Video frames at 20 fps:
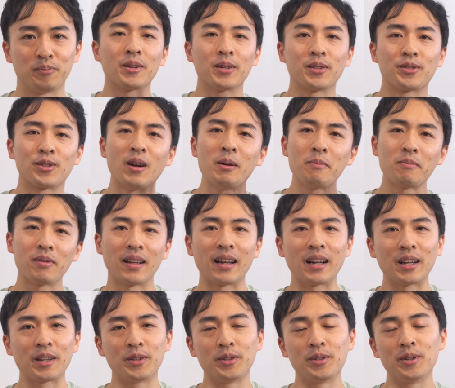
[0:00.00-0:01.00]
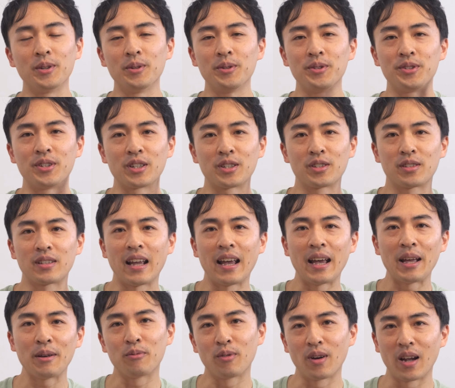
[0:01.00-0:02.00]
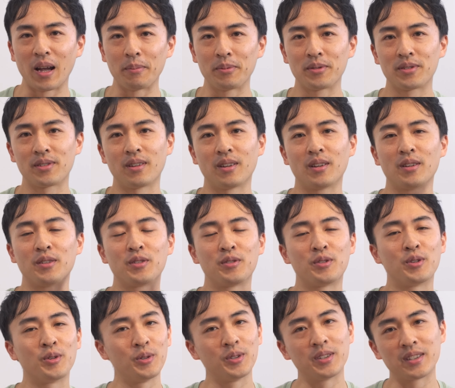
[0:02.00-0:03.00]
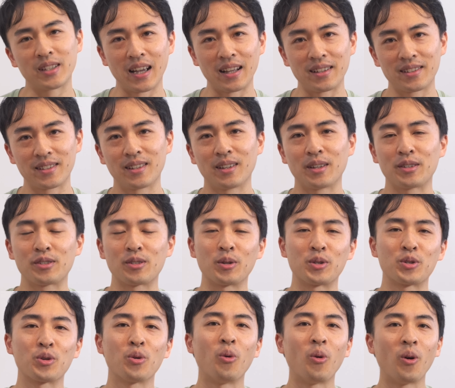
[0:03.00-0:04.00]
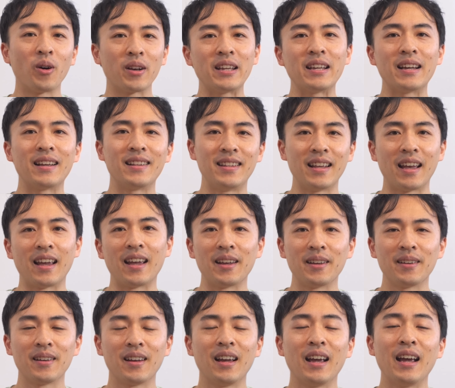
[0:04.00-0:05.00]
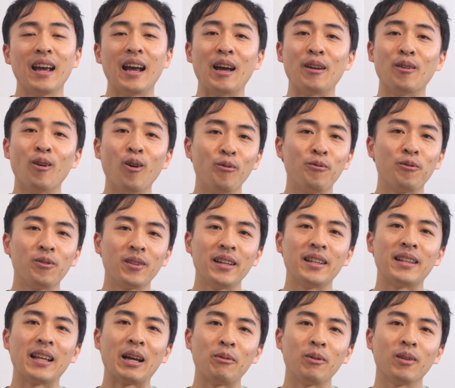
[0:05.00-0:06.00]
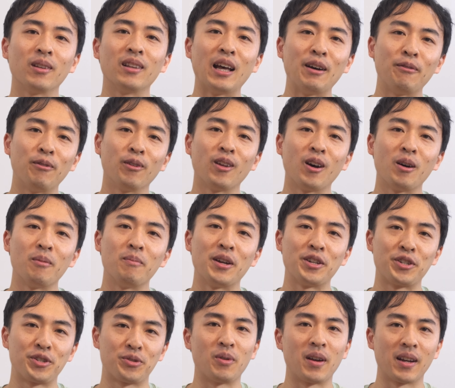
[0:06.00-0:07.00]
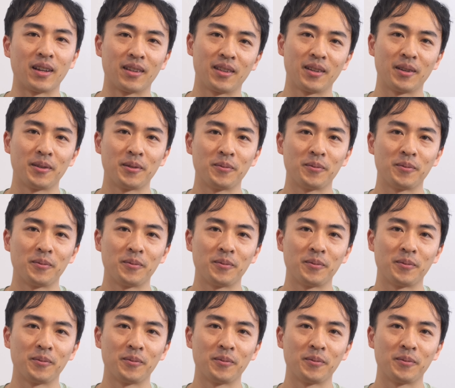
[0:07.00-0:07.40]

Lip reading: So I'm planning to do just 10 reps, 2 sets, so 20 a day, and hopefully that will level up my strength.